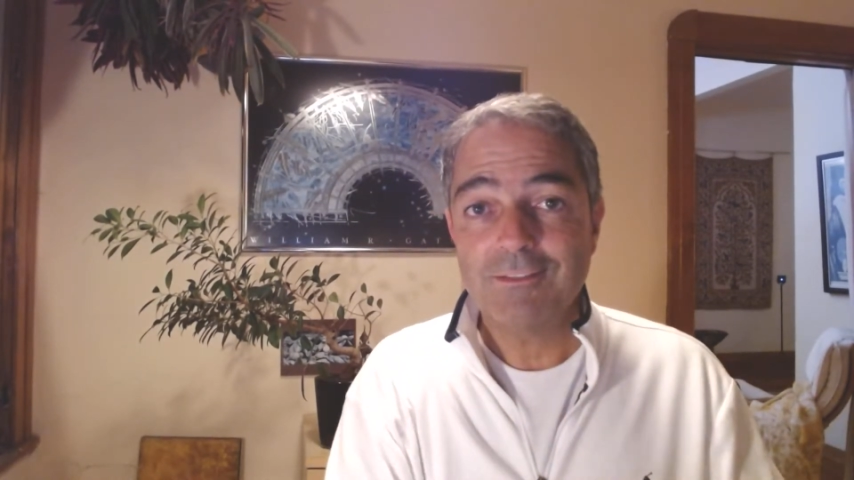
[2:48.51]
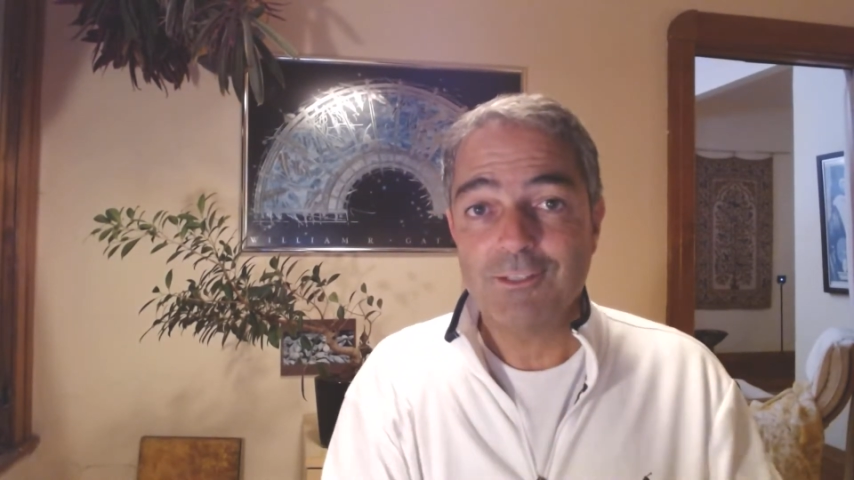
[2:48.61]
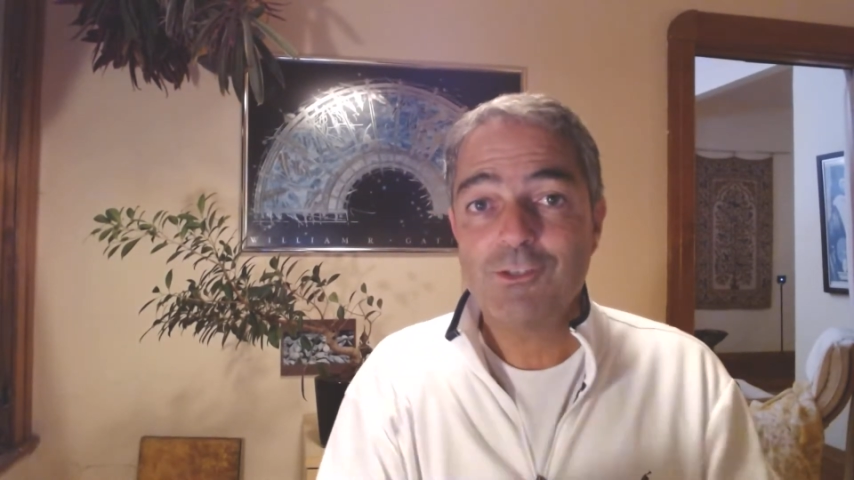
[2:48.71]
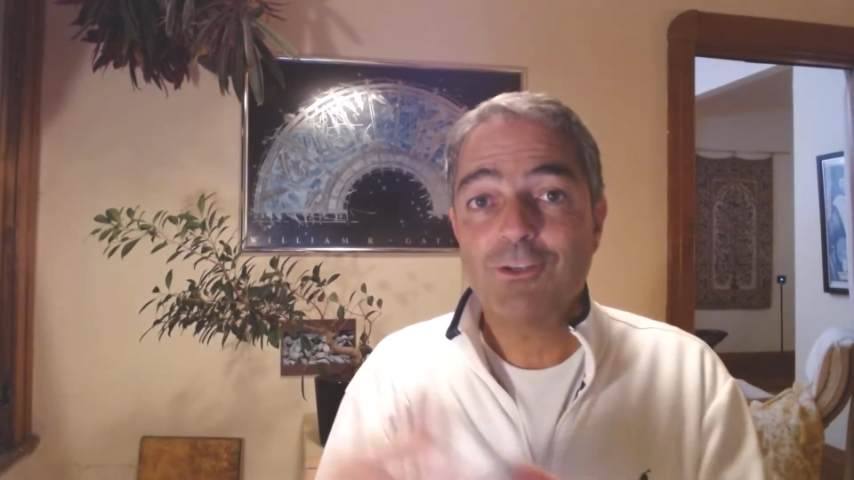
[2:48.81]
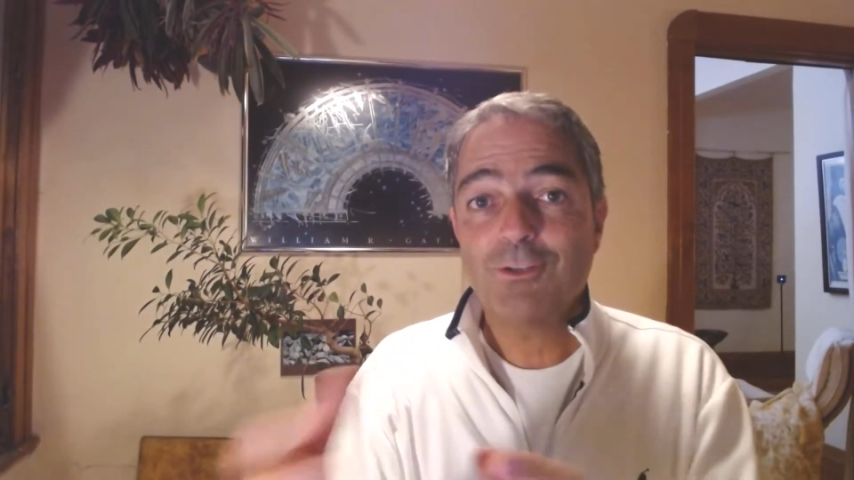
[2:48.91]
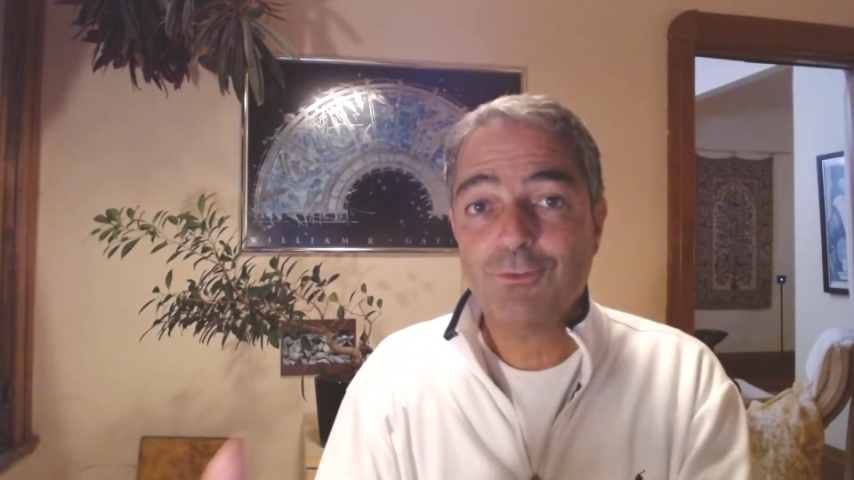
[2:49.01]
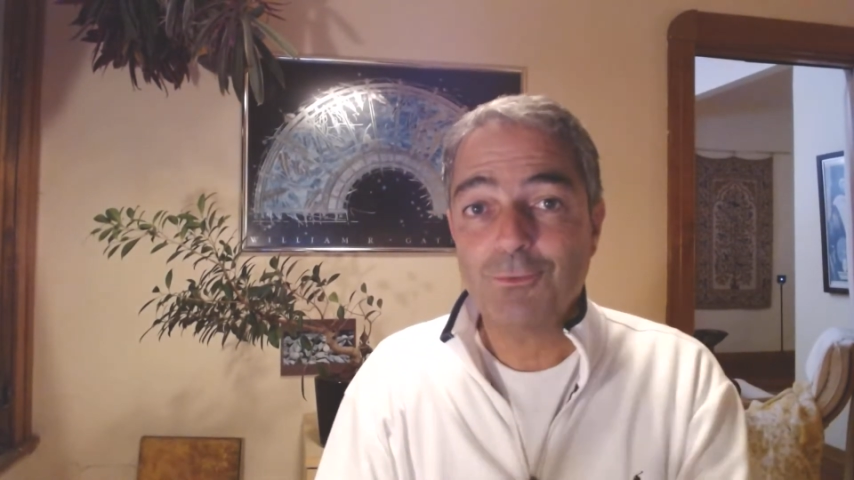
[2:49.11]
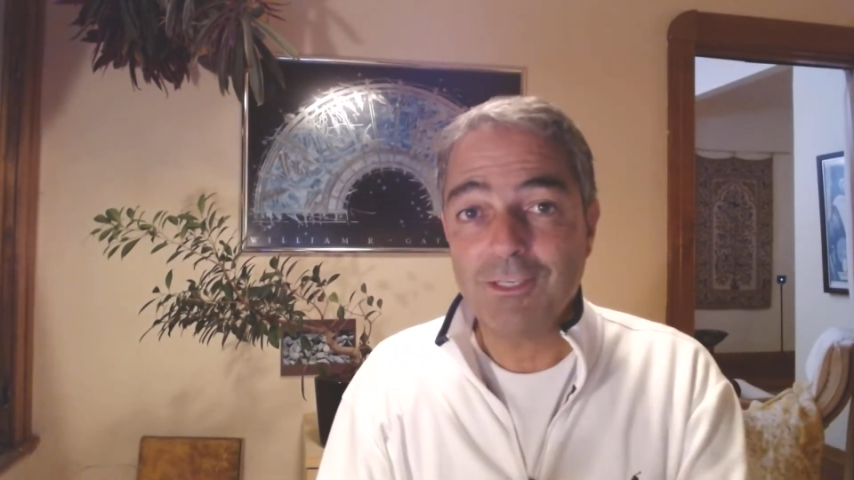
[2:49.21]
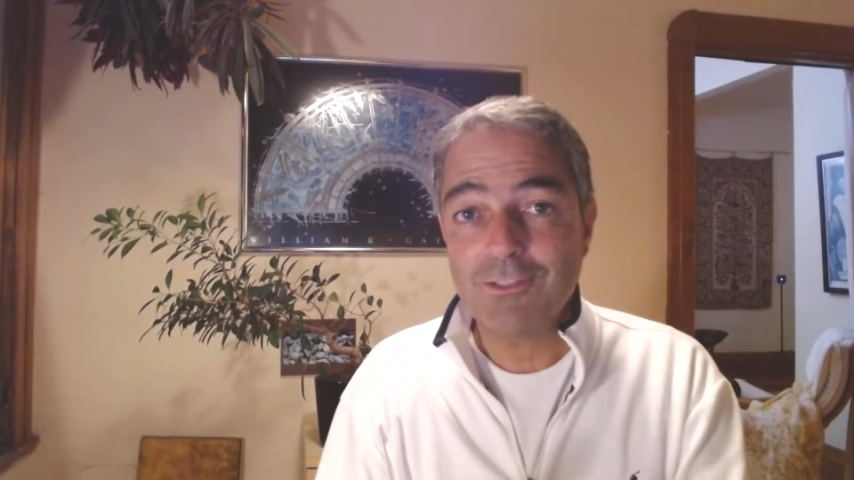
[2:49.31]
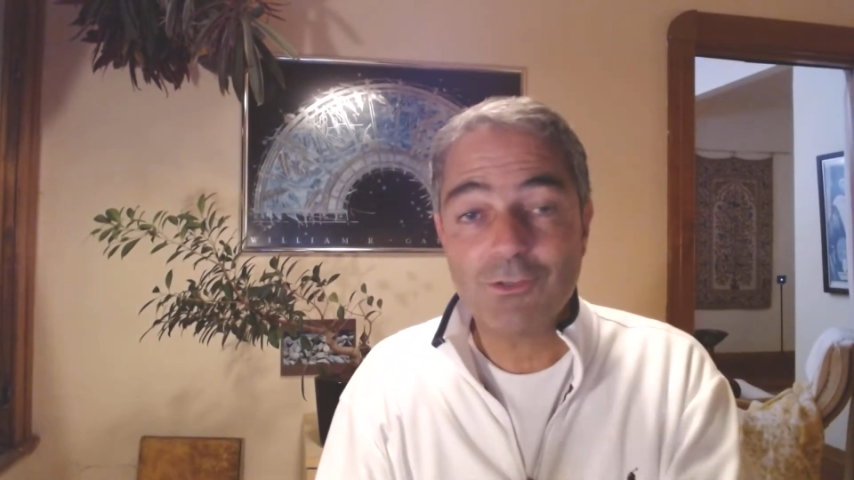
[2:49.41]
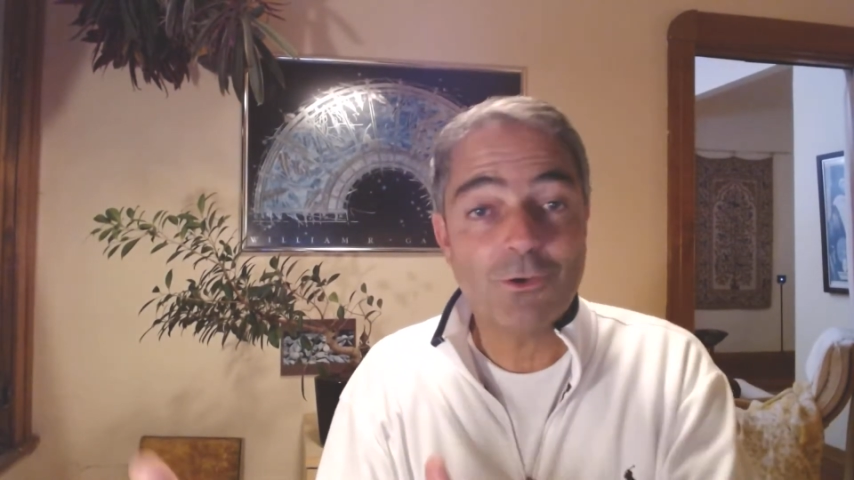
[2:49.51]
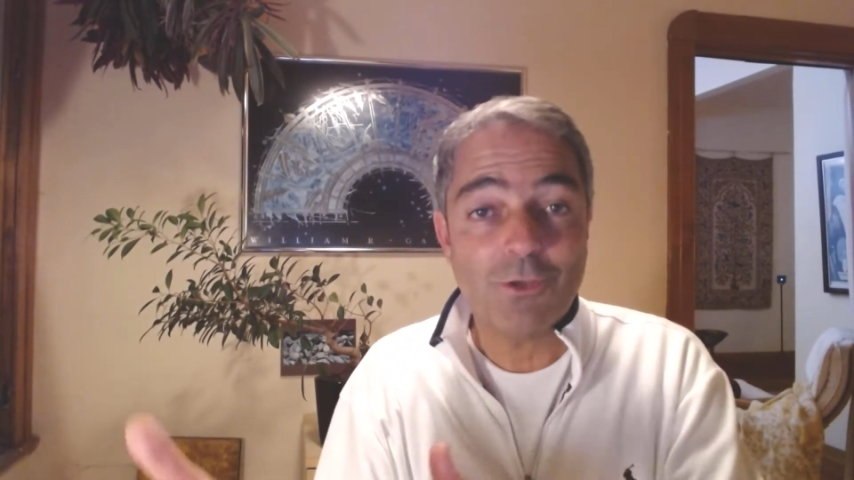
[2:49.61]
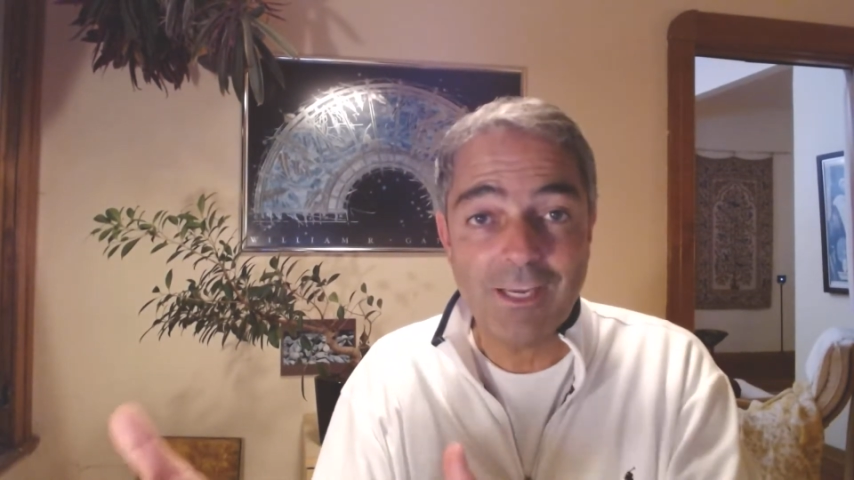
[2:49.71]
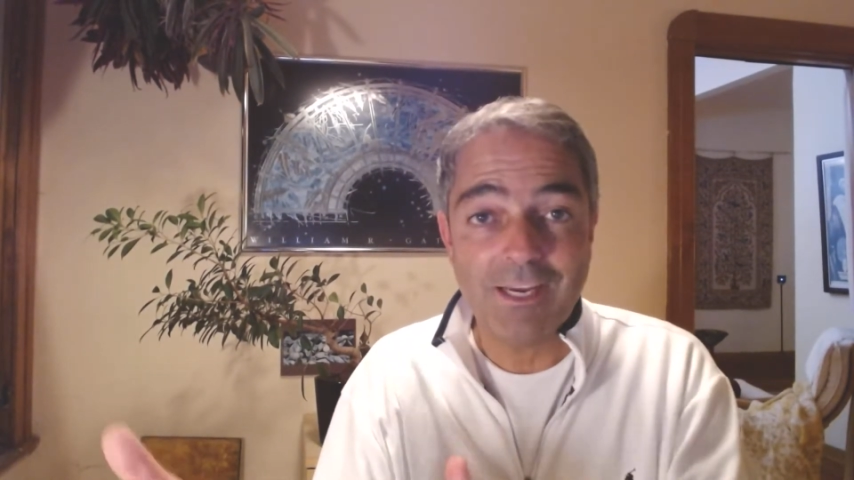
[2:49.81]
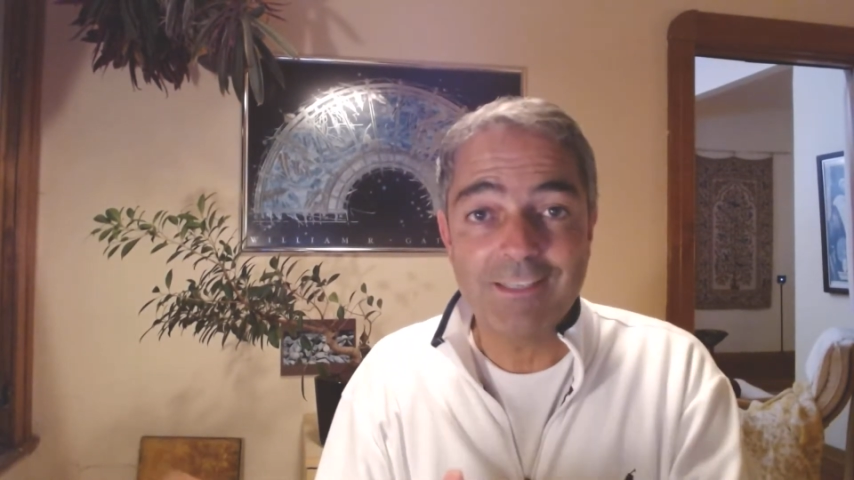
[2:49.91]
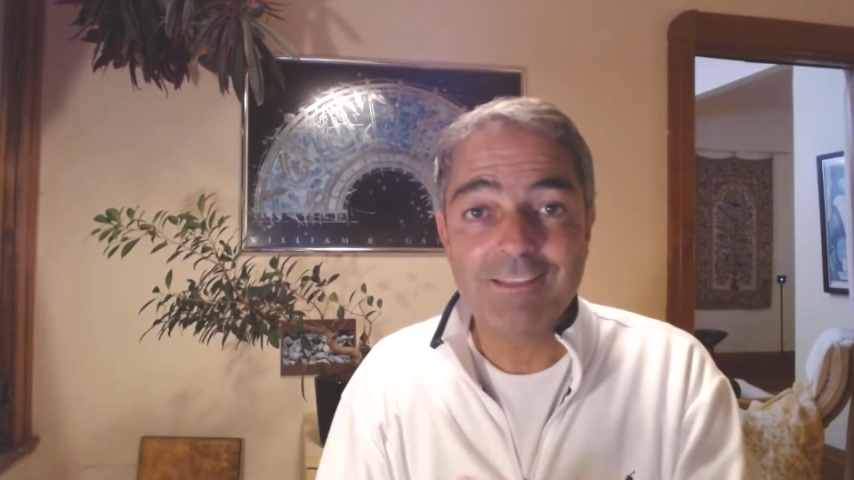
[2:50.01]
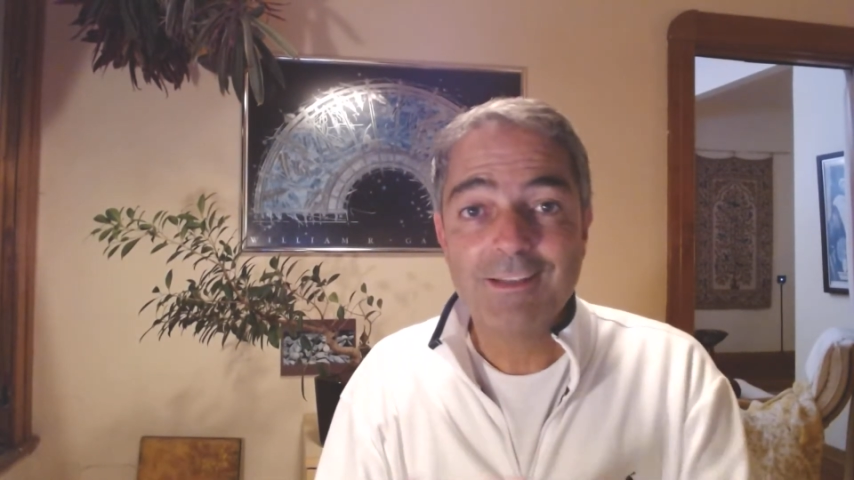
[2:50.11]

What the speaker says: there's sugar sweet, sugar cane.